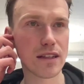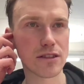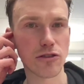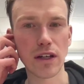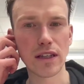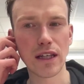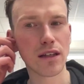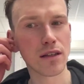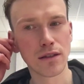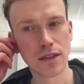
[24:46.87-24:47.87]

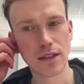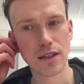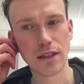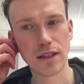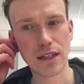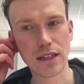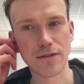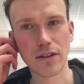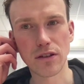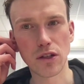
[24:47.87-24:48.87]
training, it's
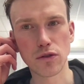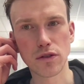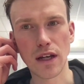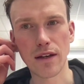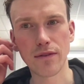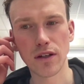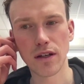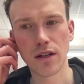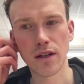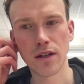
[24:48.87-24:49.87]
very good to have
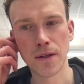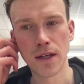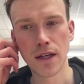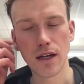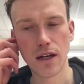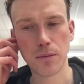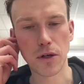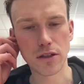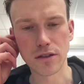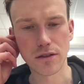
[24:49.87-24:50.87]
a
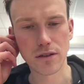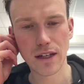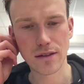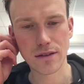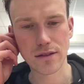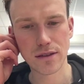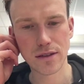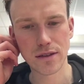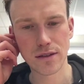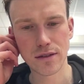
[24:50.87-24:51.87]
partner that
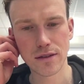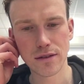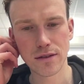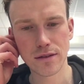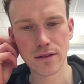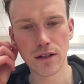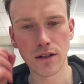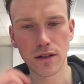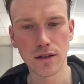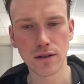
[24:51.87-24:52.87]

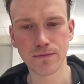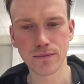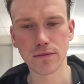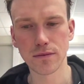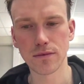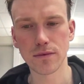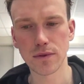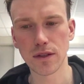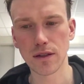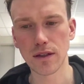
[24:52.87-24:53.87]
are
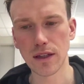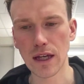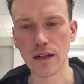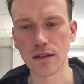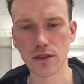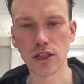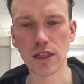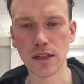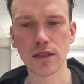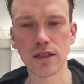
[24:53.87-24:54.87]
yeah,
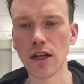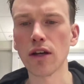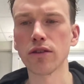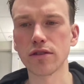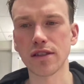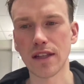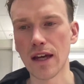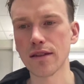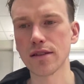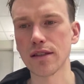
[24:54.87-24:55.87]
she
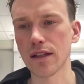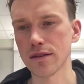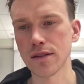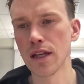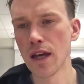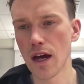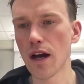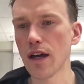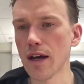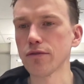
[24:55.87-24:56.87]
understands that
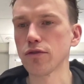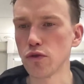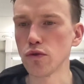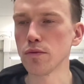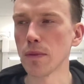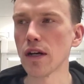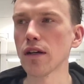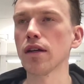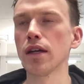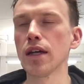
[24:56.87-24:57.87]
I have to do
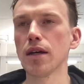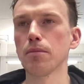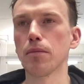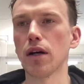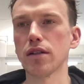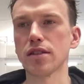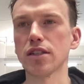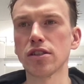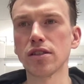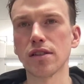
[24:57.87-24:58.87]
my
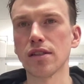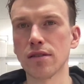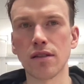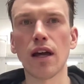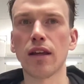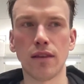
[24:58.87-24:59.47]
sessions, and